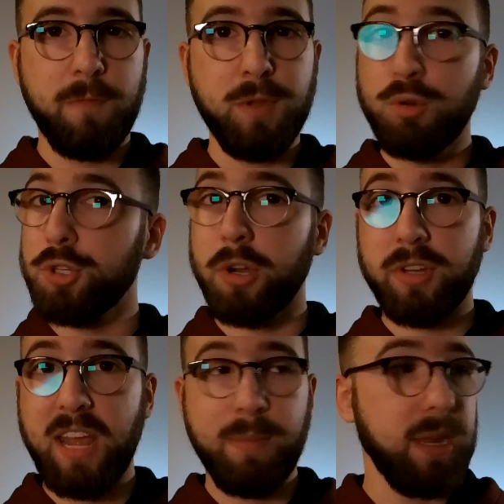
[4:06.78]
future
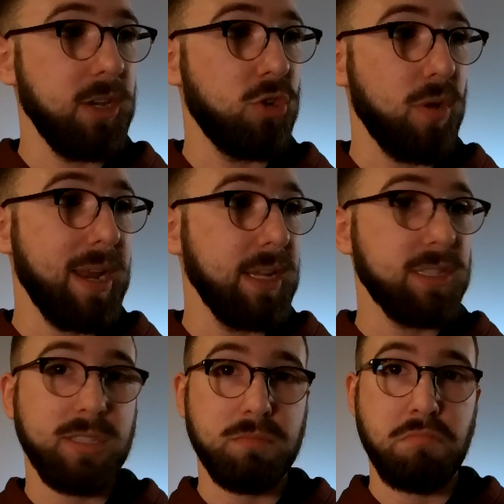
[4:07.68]
debit and
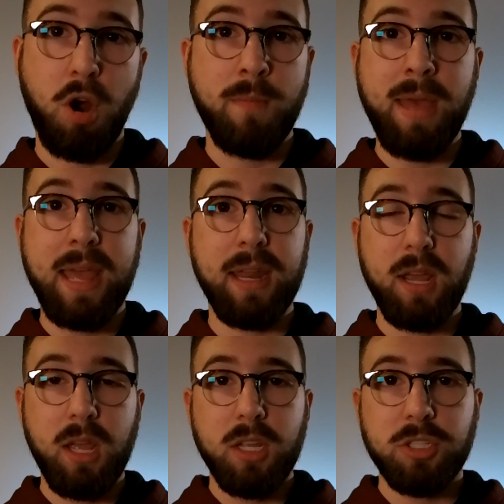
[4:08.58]
credits are
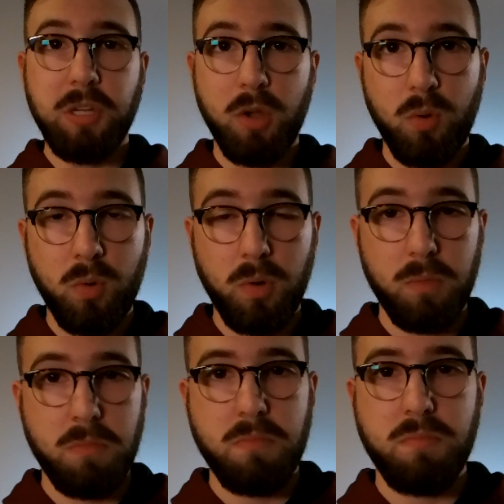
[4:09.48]
made. So
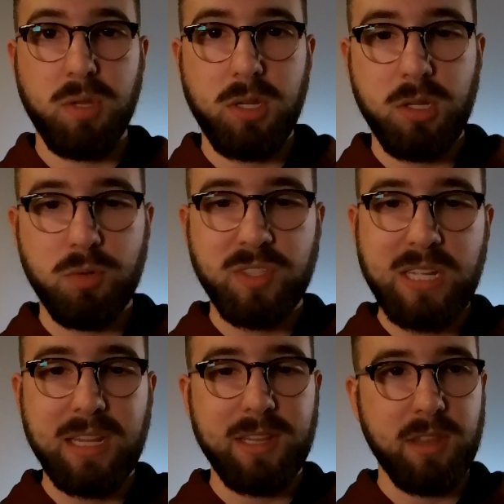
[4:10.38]
you
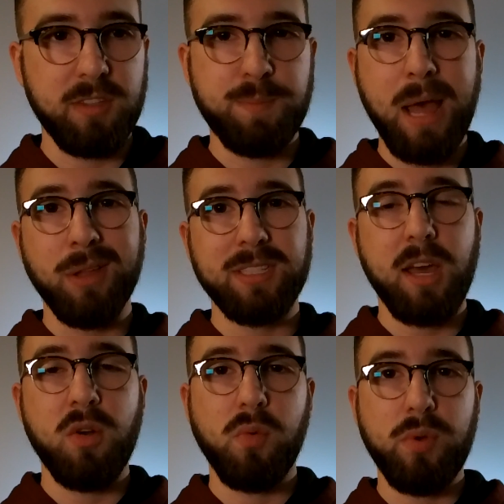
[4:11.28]
see that this balance
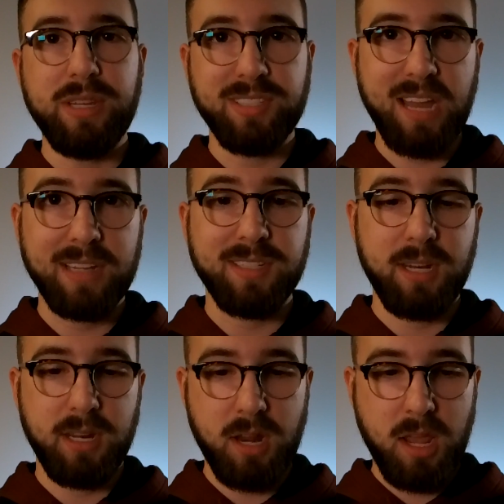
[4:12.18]
kind of resets,
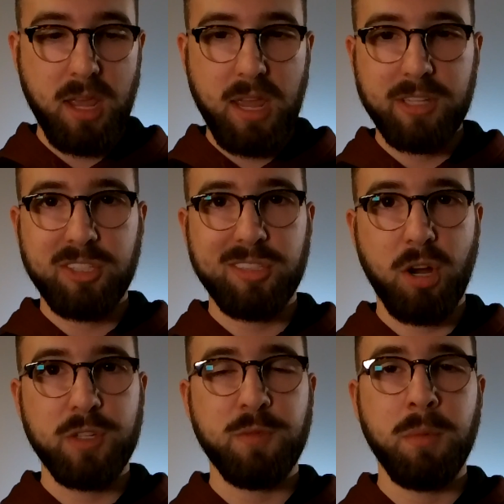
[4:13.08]
and it
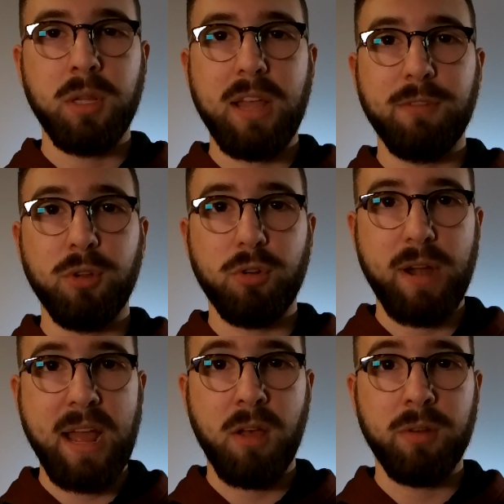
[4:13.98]
starts from a level
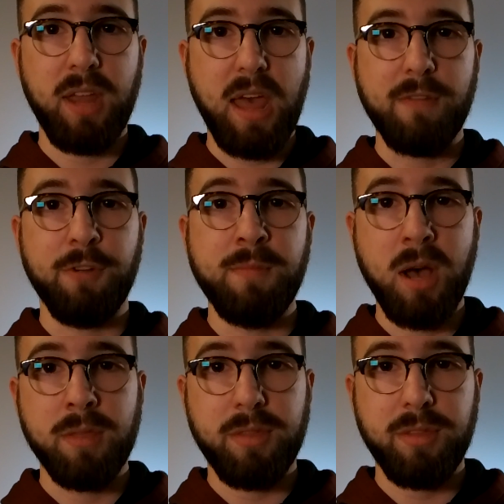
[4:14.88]
ground every
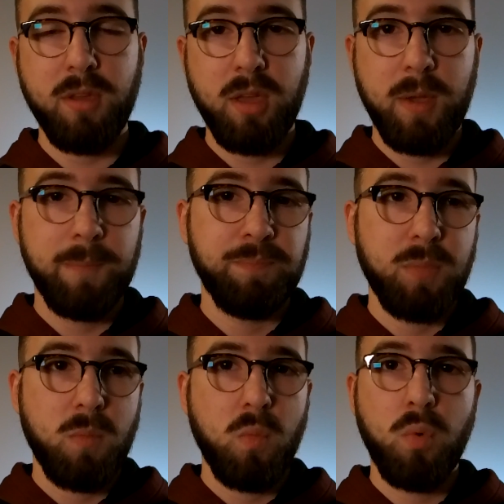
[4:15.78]
month.
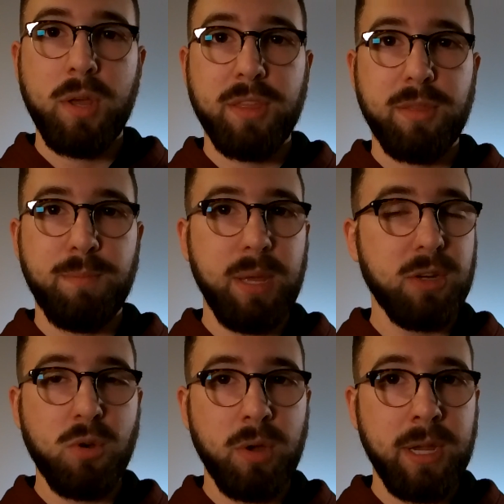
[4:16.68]
With
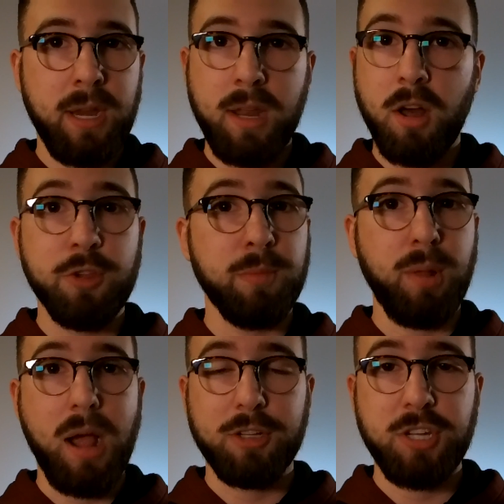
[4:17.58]
Bitcoin and other
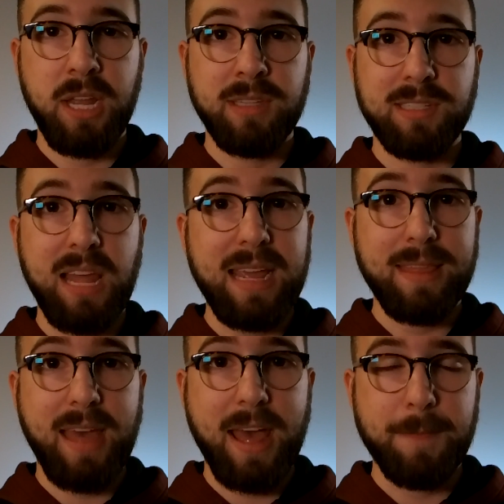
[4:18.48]
blockchains
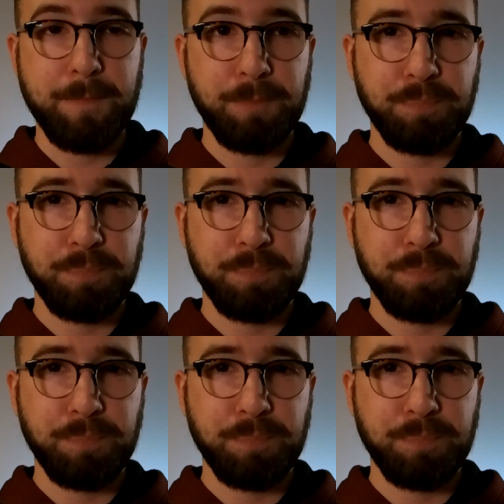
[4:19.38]
like that,